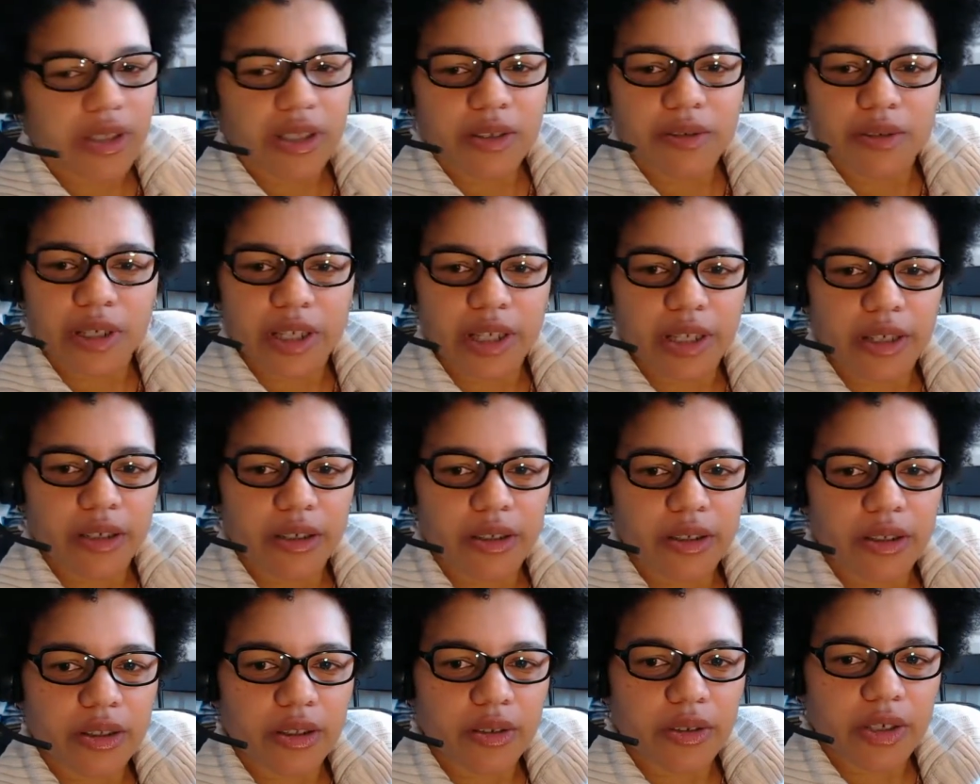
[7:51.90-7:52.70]
doing that right?
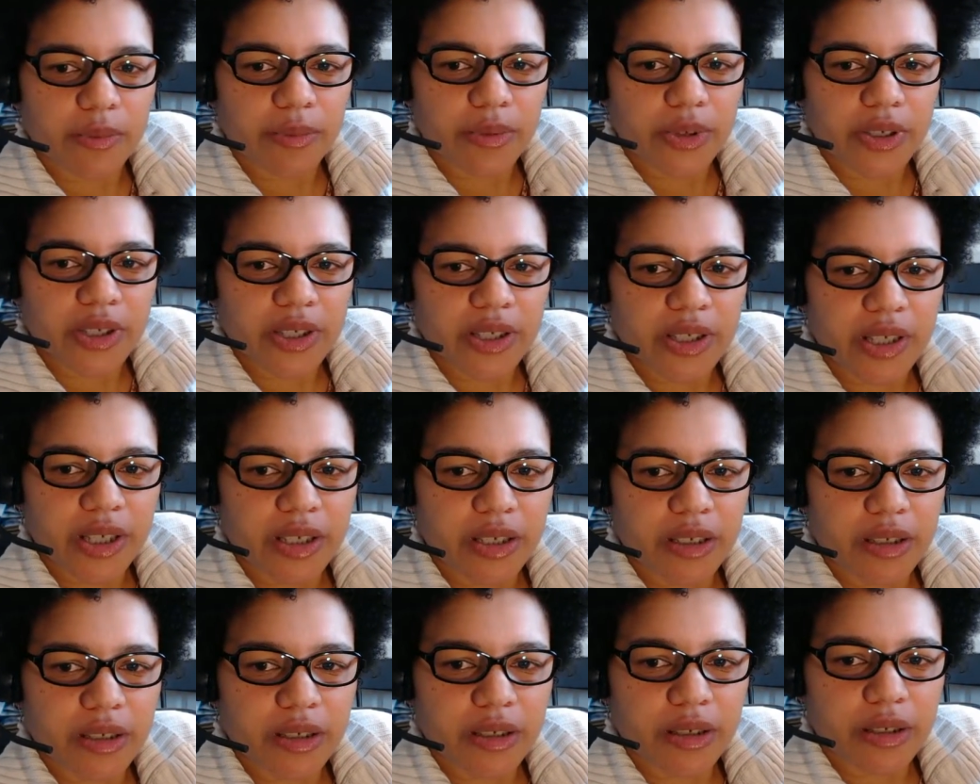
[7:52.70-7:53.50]
3%,
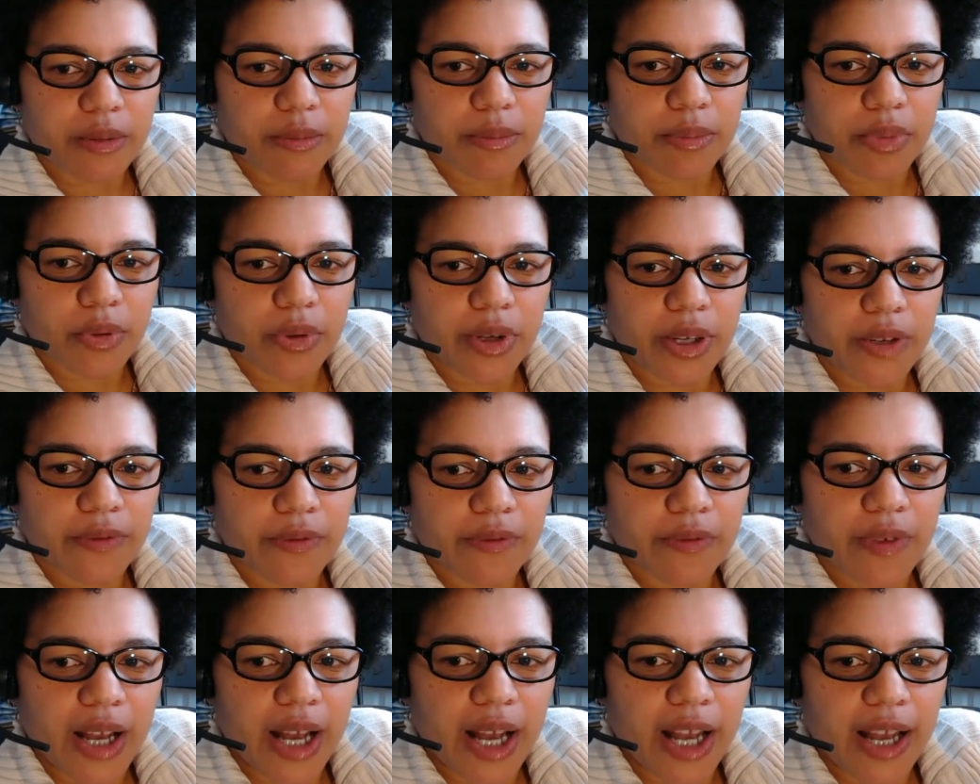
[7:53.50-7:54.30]

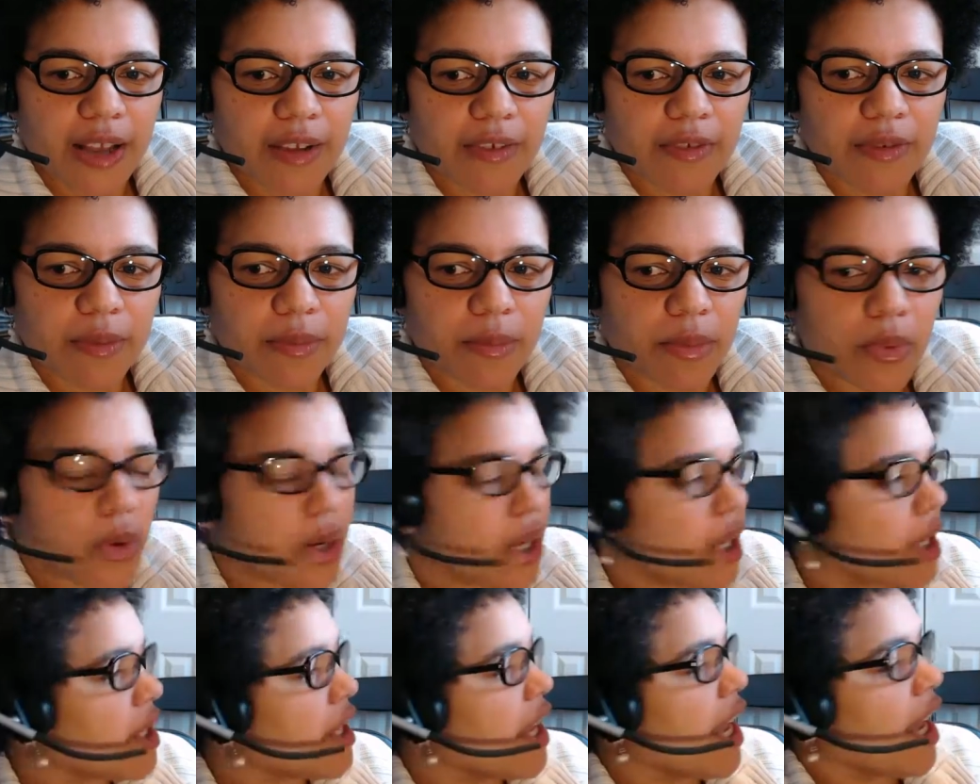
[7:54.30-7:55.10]
0.5
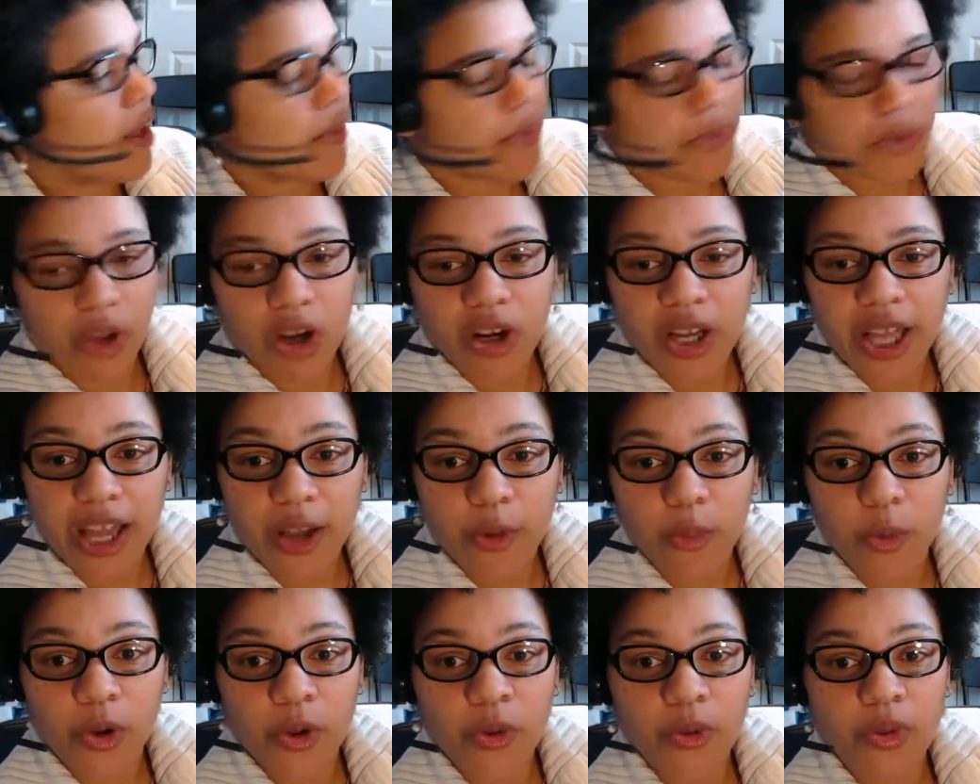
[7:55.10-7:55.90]
point. Yeah.
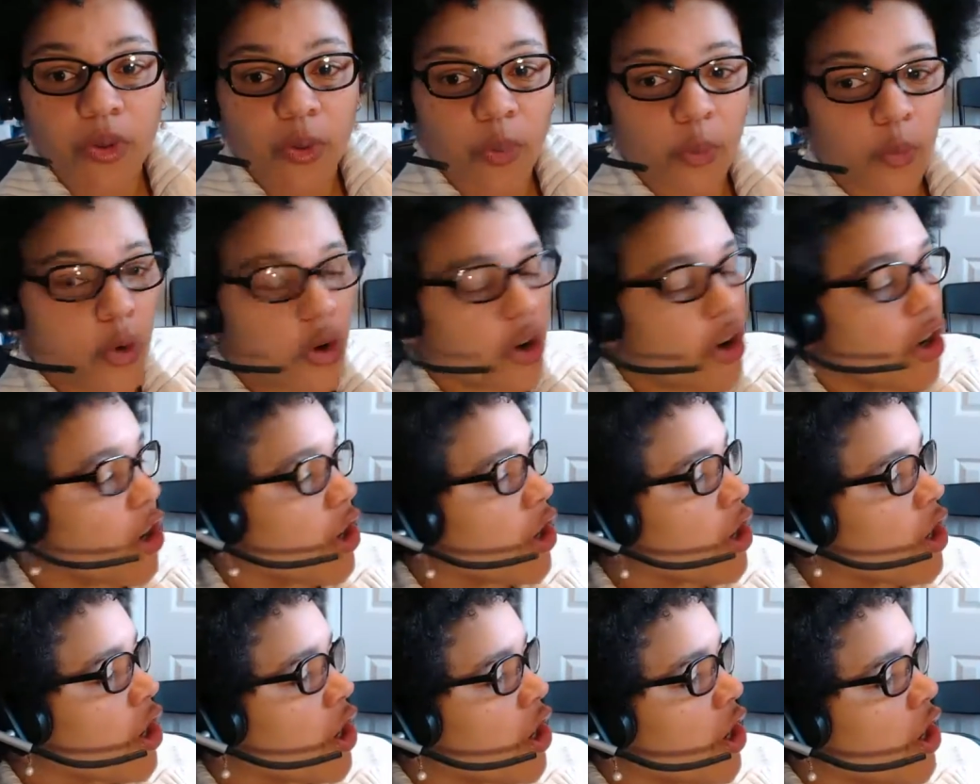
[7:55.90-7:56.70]
Okay. We're
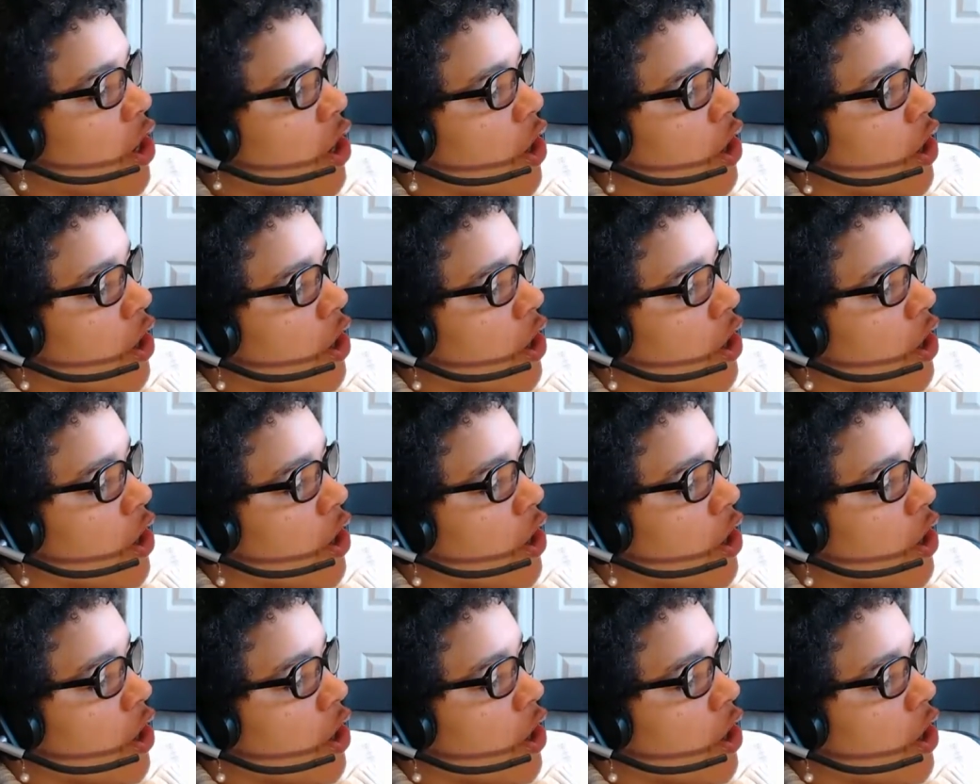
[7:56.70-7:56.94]
0.03,